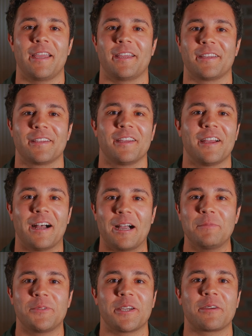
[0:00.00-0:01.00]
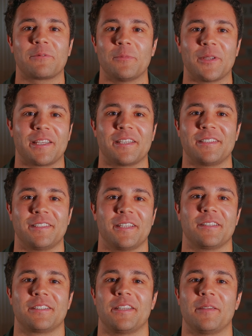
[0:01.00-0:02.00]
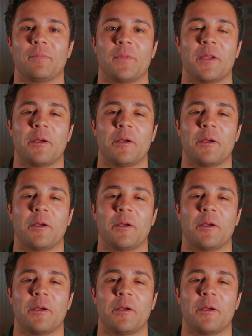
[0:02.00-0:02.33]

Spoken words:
Hey, I'm Derek from the Kixie sales team.